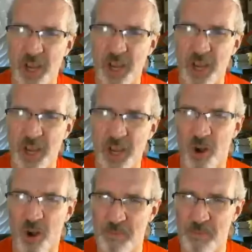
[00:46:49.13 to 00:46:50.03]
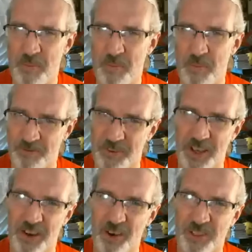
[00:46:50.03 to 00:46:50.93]
trying hard to make
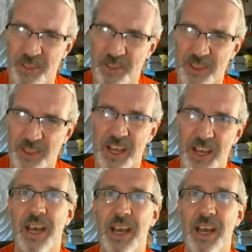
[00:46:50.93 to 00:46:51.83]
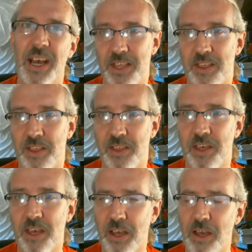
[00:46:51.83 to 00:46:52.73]
that fit, aren't they? I
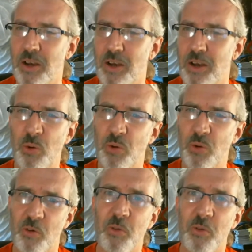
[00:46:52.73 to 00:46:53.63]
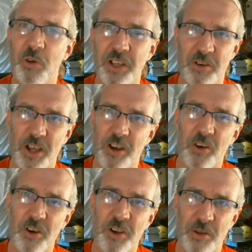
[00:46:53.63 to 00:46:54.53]
think that they're really
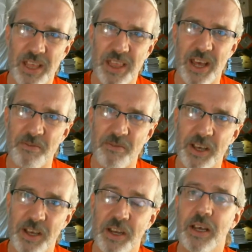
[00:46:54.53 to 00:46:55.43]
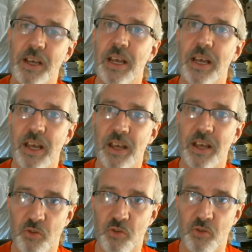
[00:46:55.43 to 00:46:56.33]
trying hard to make that fit
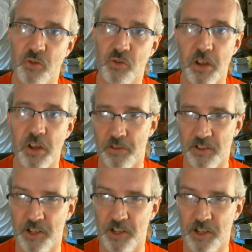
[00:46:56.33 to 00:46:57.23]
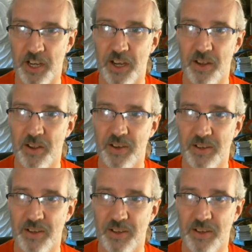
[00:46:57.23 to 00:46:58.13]
is where you've crossed the line.